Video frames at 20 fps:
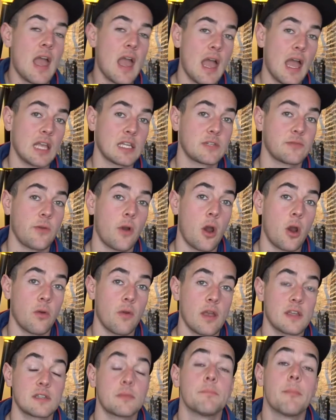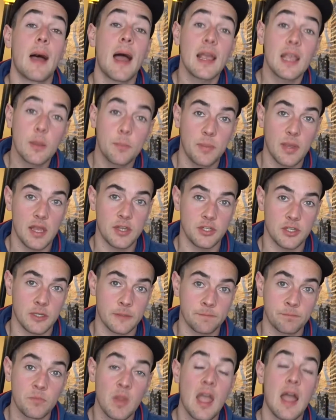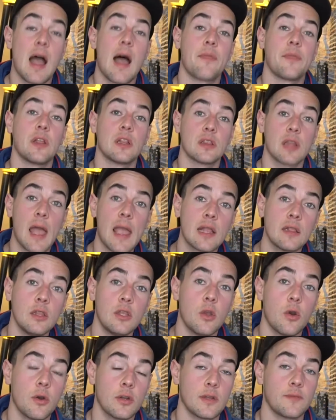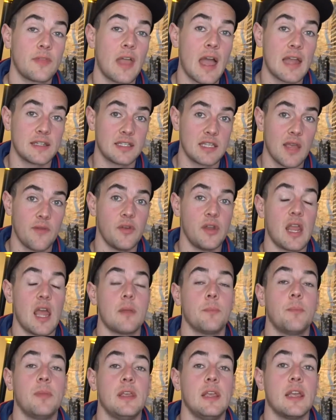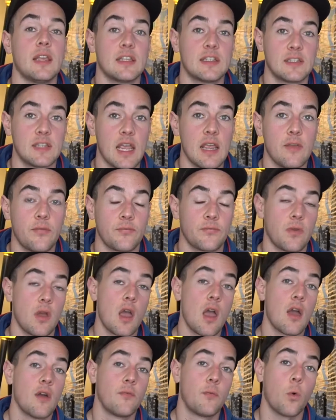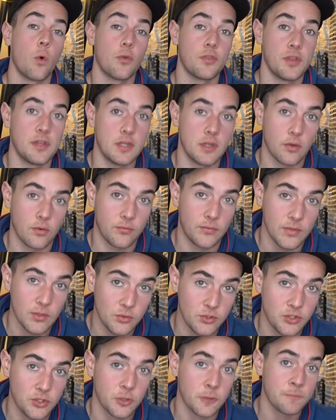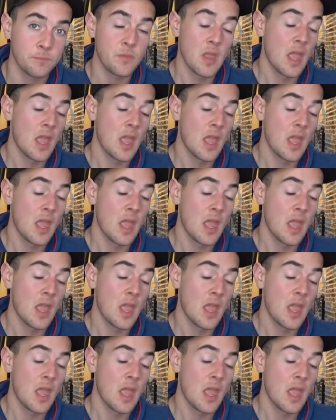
as far as my opinion on the likelihood of that dividend being safe for the near future.